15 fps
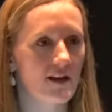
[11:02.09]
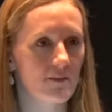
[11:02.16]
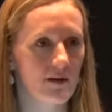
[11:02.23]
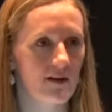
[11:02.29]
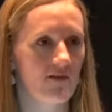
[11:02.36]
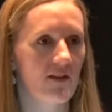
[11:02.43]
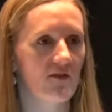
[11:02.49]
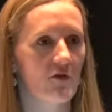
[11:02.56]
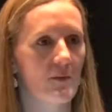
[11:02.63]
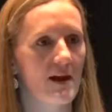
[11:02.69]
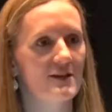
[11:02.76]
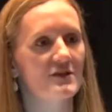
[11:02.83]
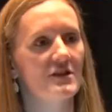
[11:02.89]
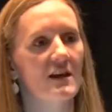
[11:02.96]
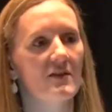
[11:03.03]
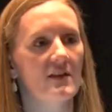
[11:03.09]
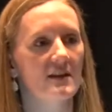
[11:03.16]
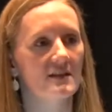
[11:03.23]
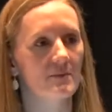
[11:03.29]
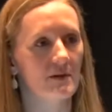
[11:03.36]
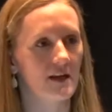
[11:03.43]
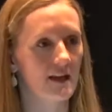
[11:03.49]
a bit of information in
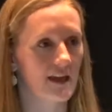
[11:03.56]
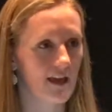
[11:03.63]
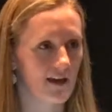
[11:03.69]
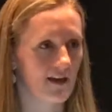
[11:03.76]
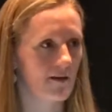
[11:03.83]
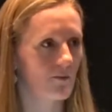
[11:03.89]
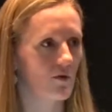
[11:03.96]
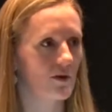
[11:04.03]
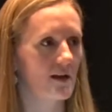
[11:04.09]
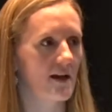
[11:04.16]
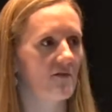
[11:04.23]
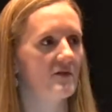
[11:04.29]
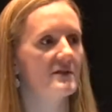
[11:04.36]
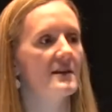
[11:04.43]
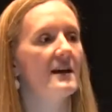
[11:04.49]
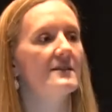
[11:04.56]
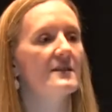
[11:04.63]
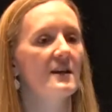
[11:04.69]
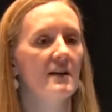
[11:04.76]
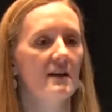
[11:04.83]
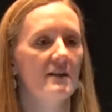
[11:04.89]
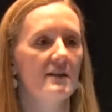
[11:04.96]
this, but again, I'm going to emphasize
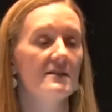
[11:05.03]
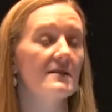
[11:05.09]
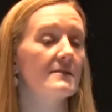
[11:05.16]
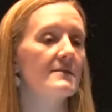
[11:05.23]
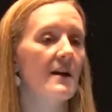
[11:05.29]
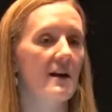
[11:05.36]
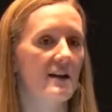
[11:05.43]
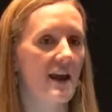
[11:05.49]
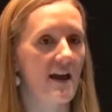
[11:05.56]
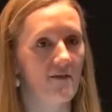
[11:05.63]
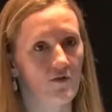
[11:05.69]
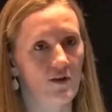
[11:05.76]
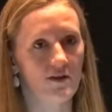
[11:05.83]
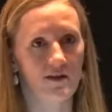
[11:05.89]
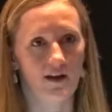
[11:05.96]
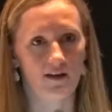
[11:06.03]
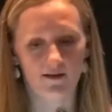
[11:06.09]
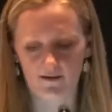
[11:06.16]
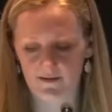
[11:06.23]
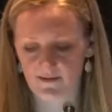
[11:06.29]
this is not everything.